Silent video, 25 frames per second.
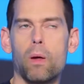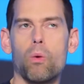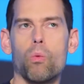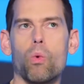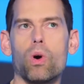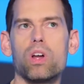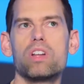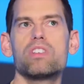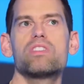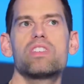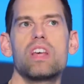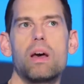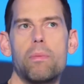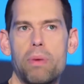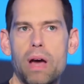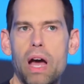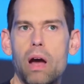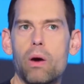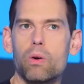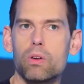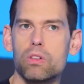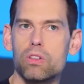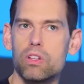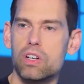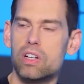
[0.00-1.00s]
what does that
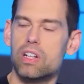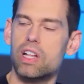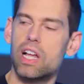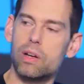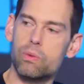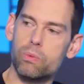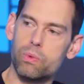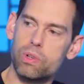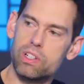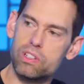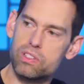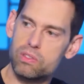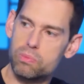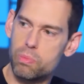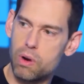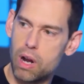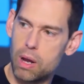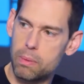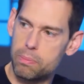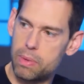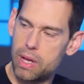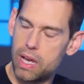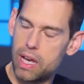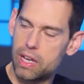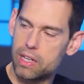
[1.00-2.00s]
power look like when it's
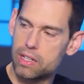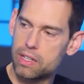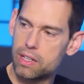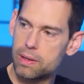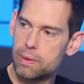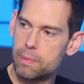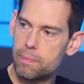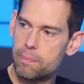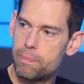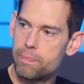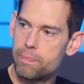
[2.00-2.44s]
brought back?